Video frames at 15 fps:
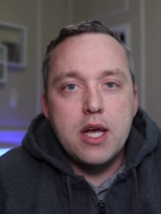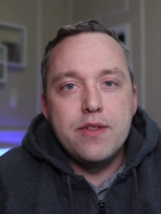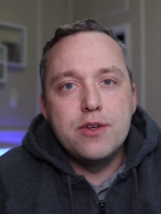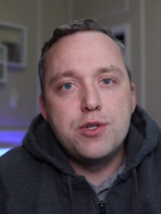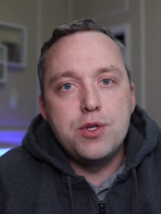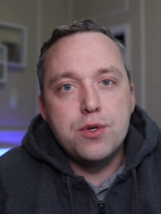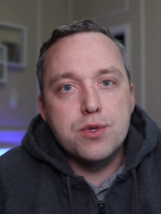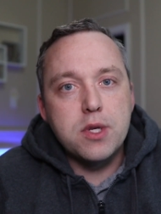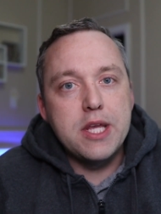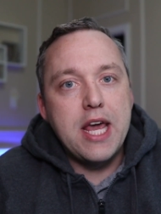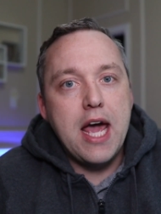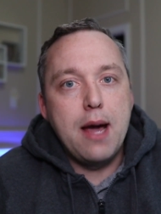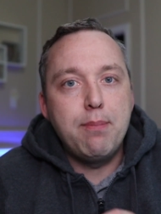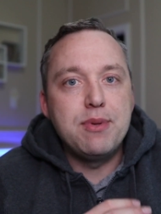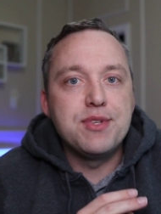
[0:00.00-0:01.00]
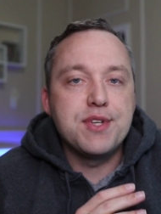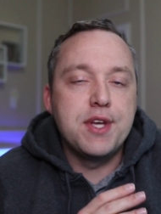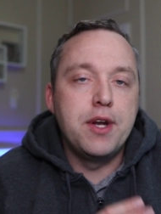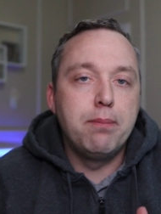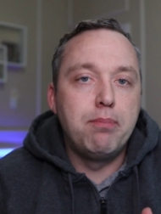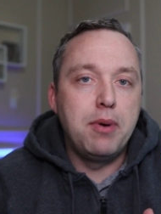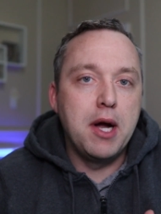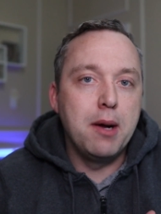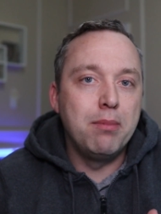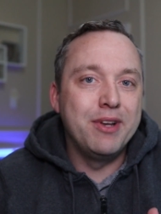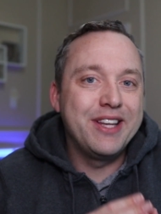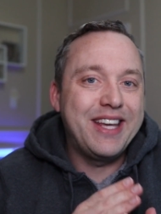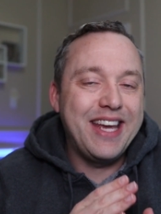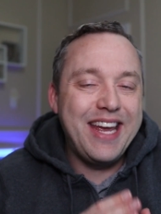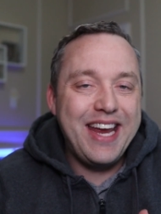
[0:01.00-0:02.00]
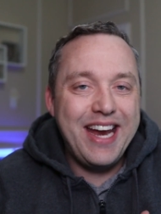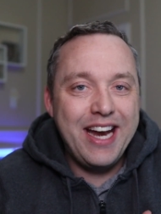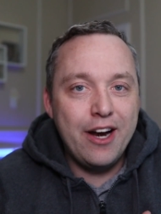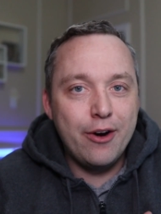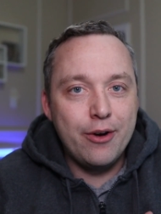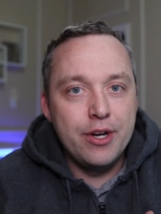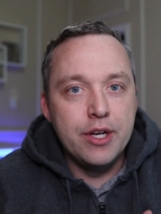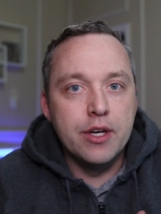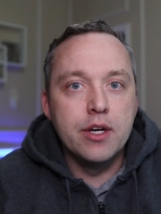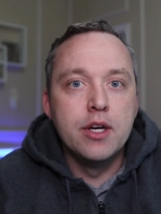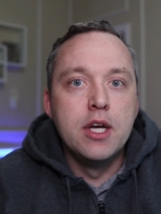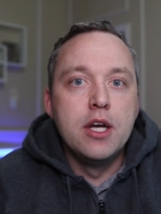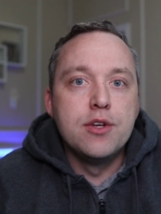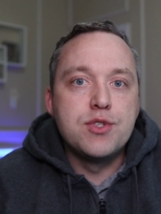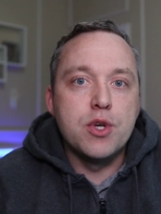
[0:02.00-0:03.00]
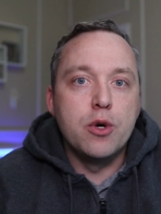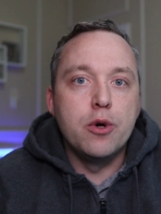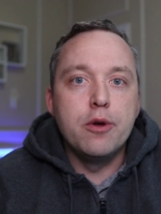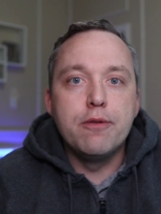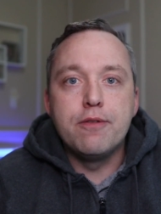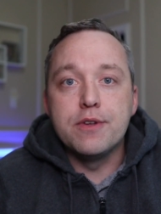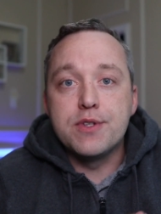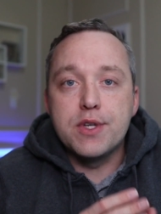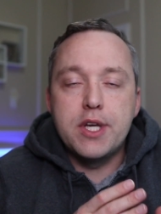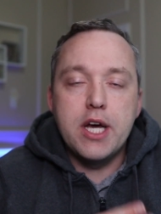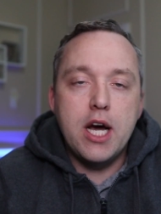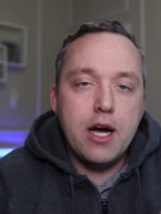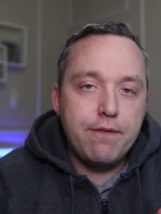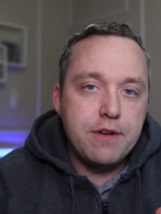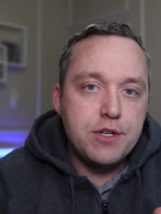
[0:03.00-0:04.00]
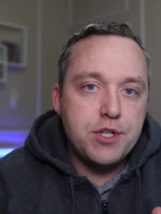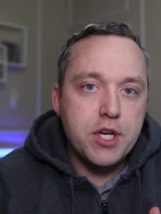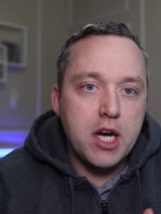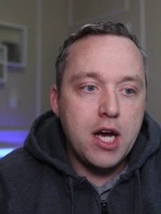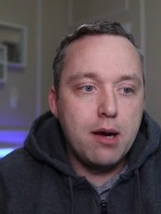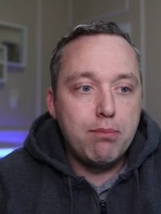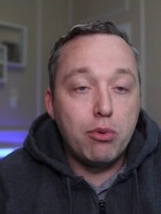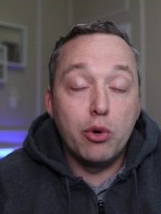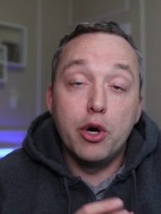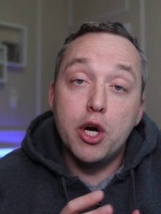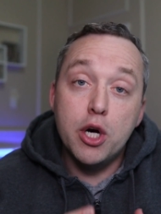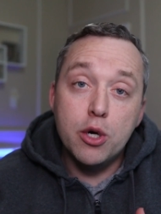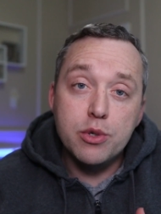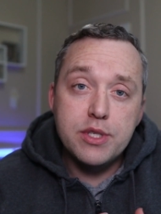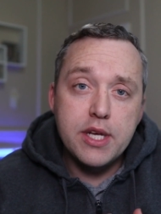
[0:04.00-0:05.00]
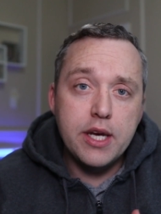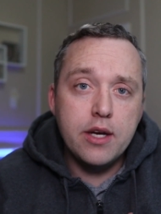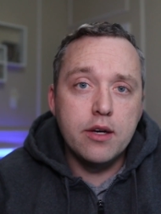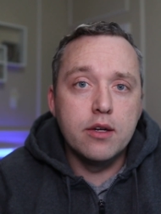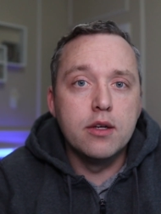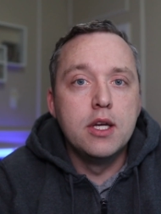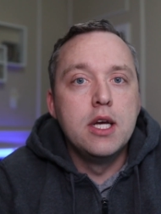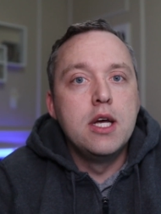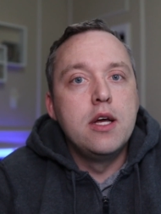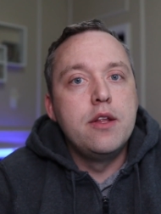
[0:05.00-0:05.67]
And this usually happens in a public area. So if it's a coffee shop or a hotel,